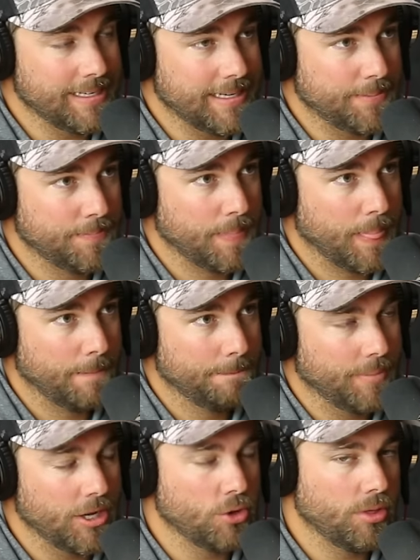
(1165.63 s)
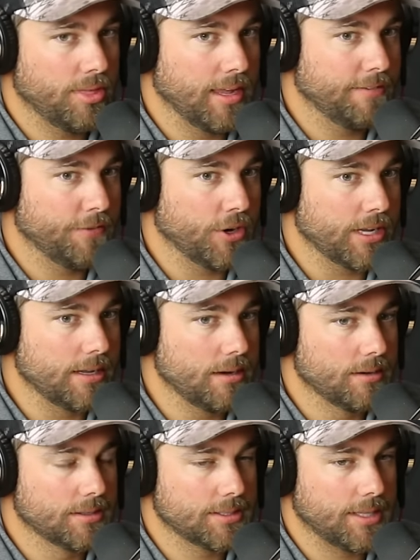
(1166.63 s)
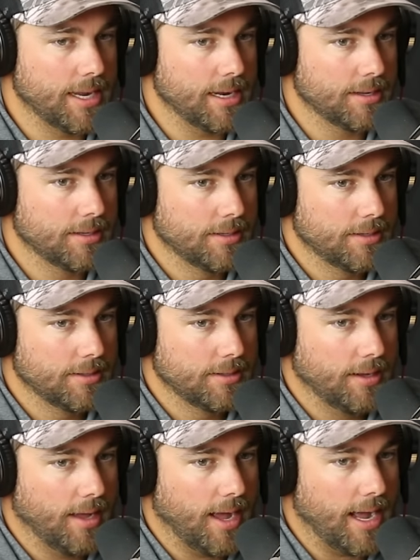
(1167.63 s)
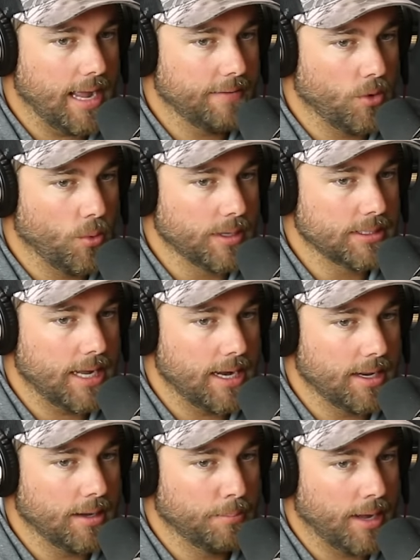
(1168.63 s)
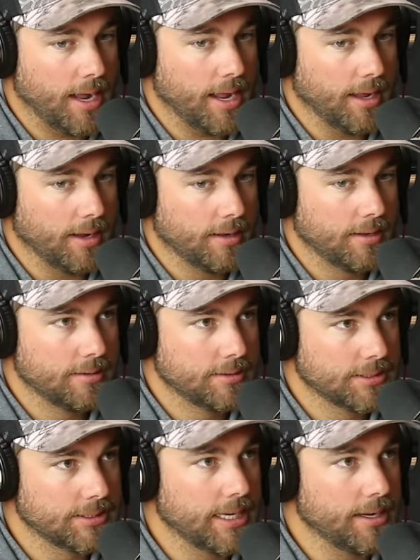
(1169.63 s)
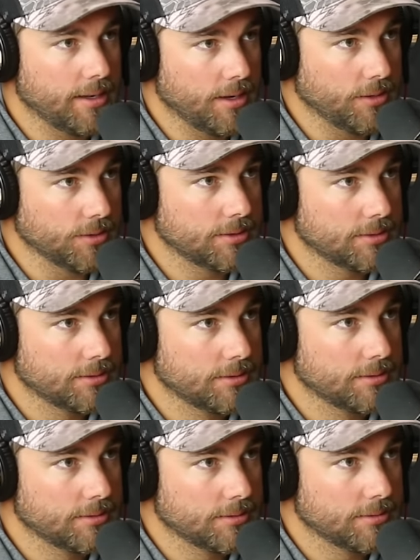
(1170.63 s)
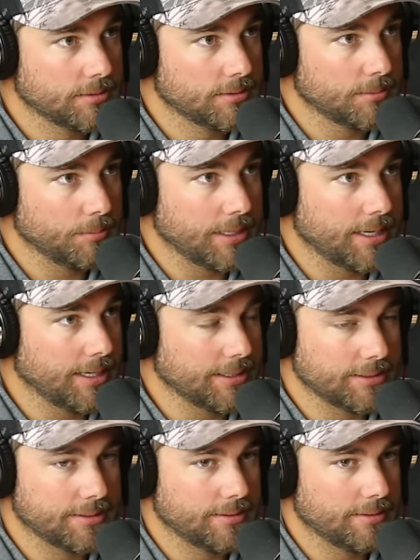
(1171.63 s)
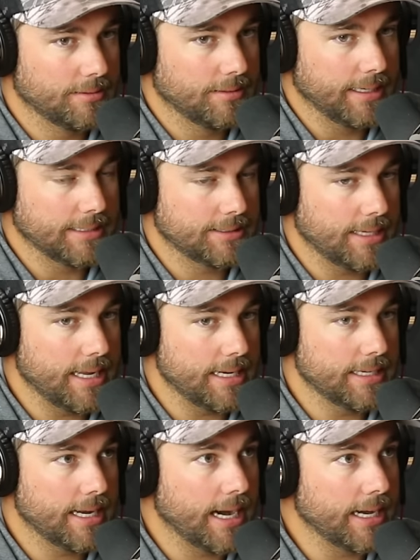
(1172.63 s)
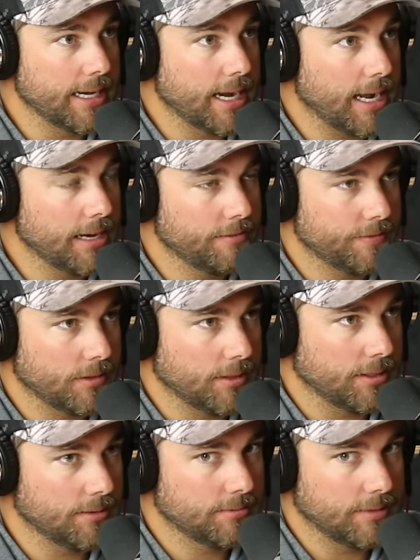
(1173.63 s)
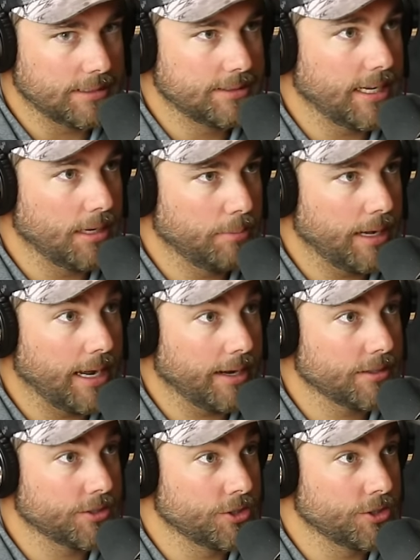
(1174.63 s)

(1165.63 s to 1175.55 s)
Yeah. But you think for years, like, I've always hated buying Cincos because it's $8.99 for a 10-pack.